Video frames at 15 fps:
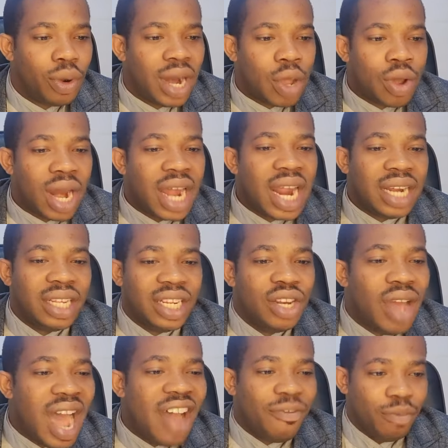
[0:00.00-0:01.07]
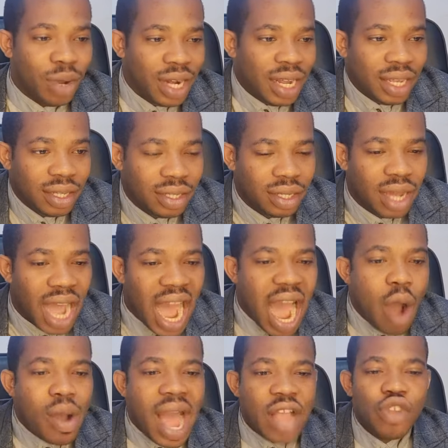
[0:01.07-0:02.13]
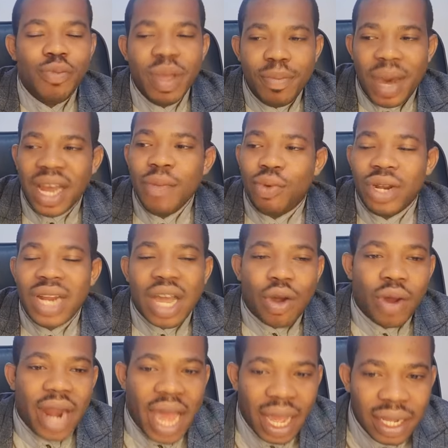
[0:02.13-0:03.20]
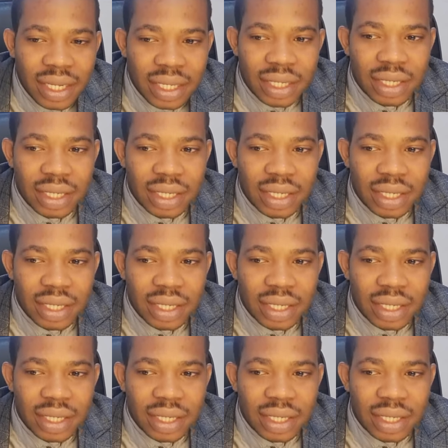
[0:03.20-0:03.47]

Brother Kola that did not have money. How can you be married, brother Kola?